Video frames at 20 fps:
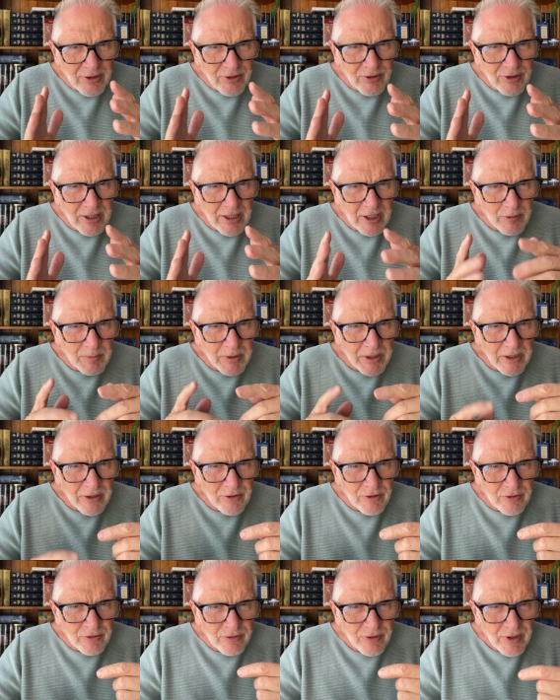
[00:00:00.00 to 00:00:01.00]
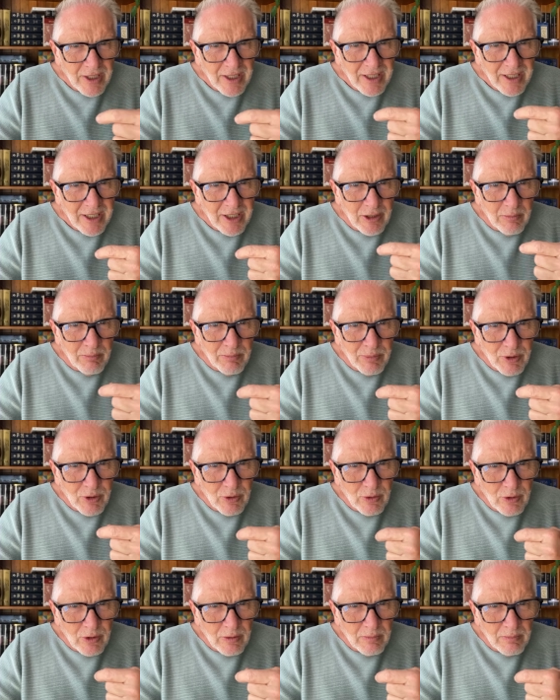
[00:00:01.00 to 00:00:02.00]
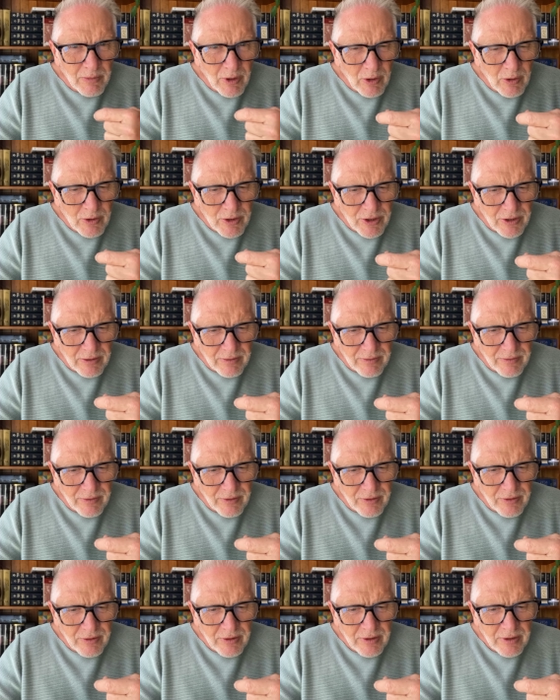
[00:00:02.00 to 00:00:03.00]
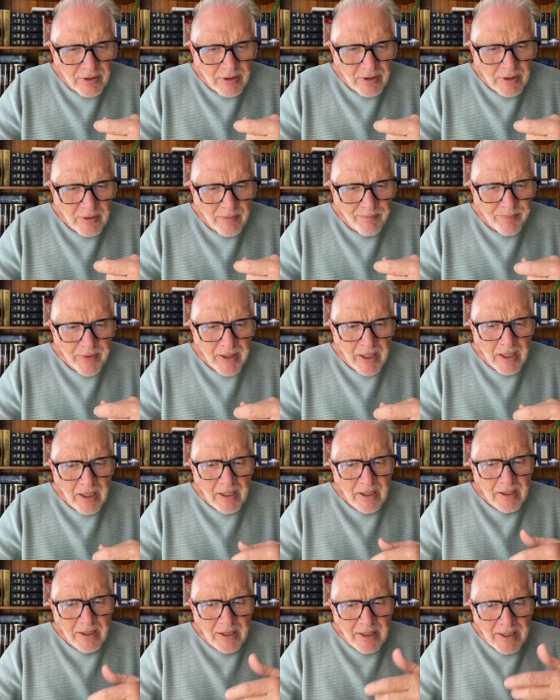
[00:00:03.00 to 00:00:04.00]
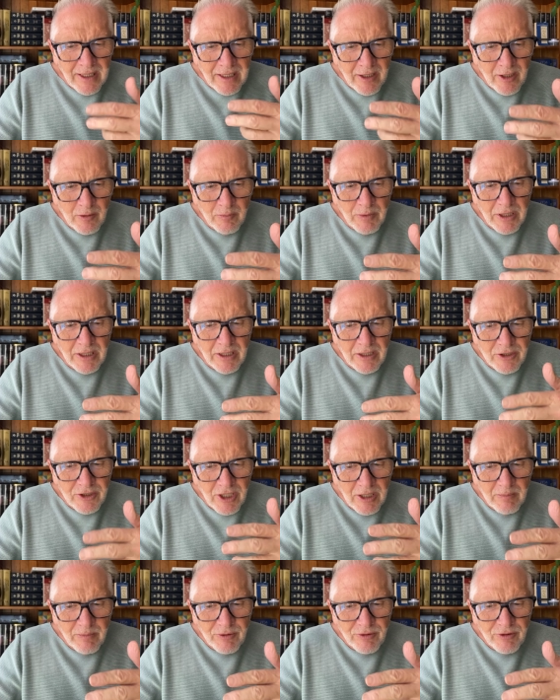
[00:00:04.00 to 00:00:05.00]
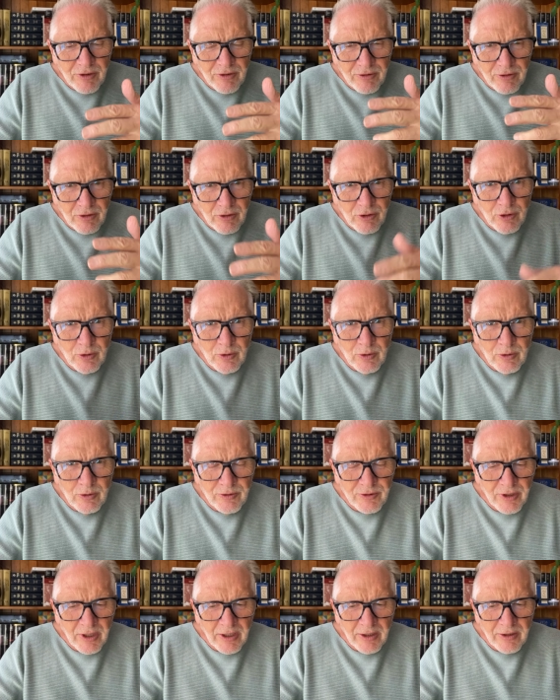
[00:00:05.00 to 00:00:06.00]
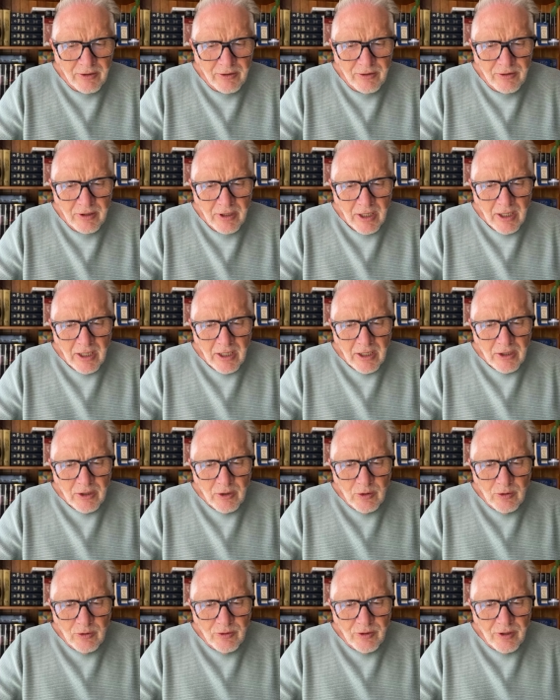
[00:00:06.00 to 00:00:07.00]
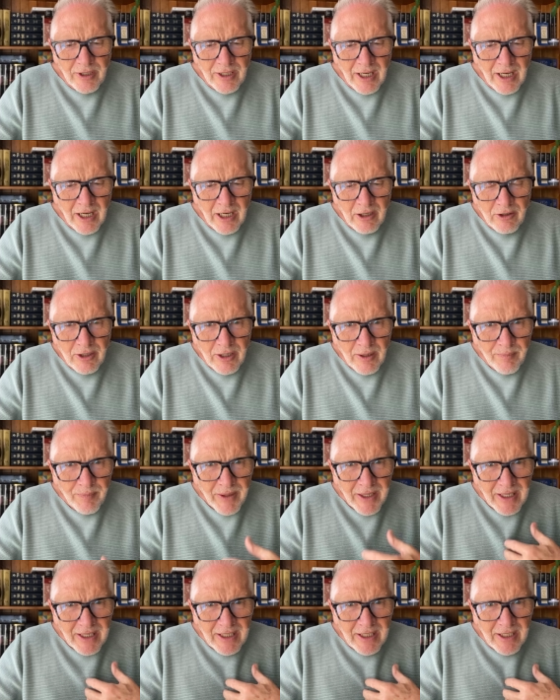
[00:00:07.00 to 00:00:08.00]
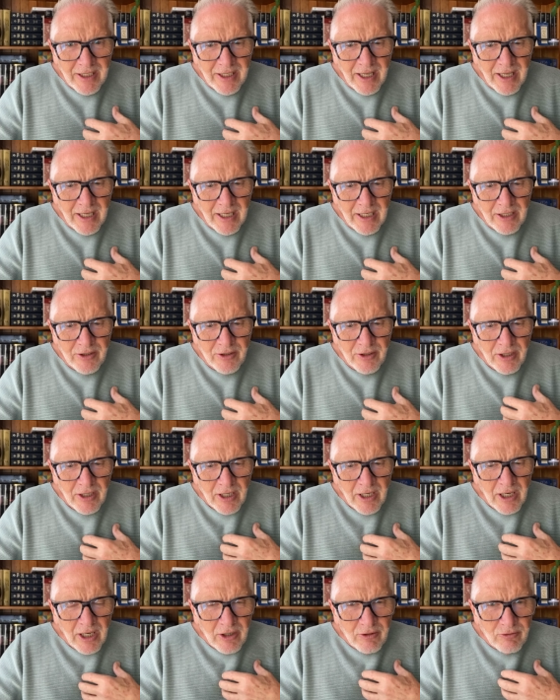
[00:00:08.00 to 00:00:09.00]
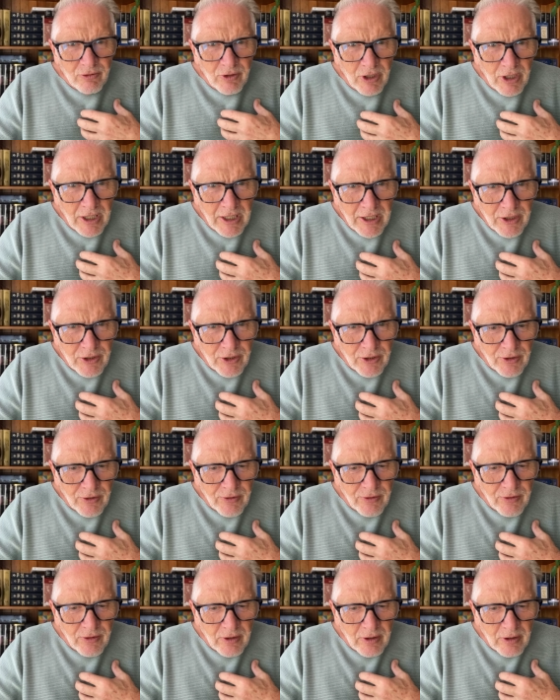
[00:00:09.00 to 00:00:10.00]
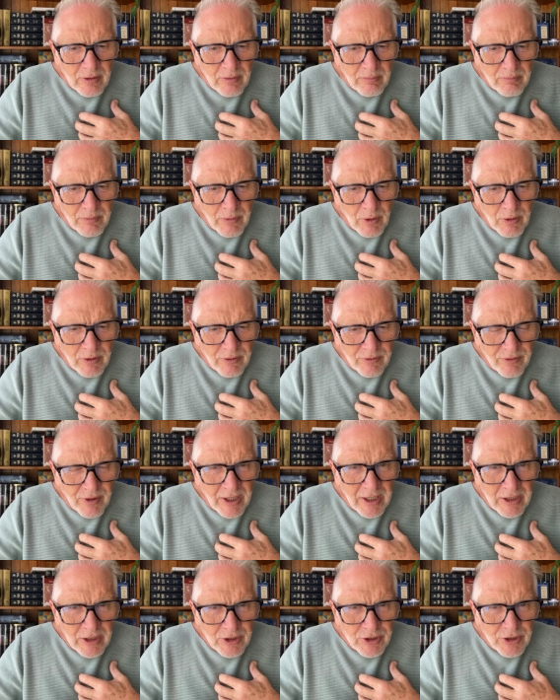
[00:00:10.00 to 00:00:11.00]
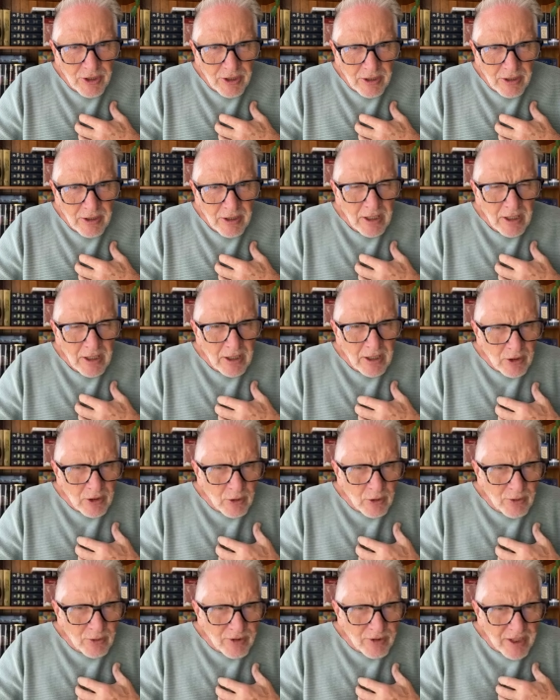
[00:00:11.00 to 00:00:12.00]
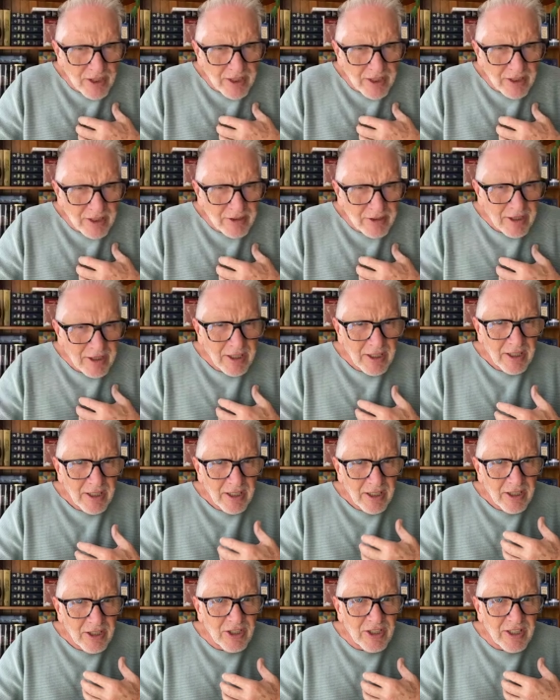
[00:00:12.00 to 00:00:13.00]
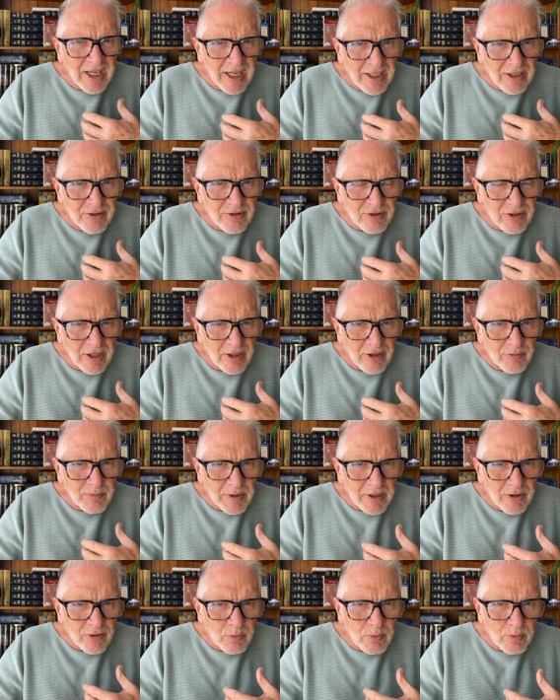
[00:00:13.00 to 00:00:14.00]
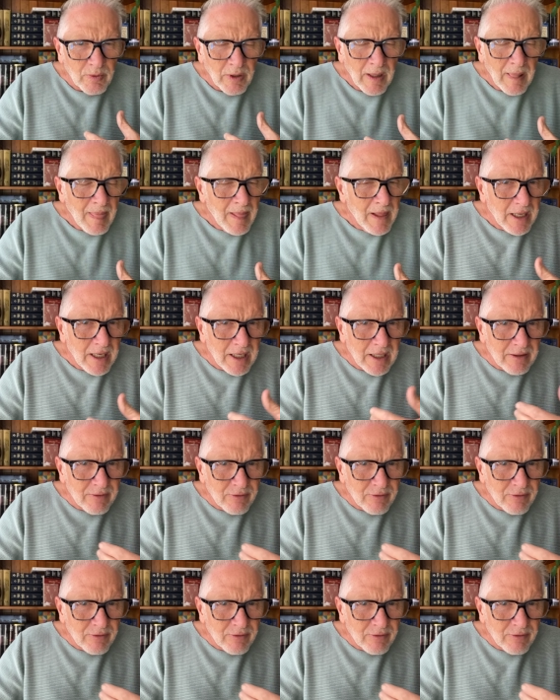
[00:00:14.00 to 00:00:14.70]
in these things because of impure motives. The enemy attempts to seduce us using our innate religious motivation, using it against us because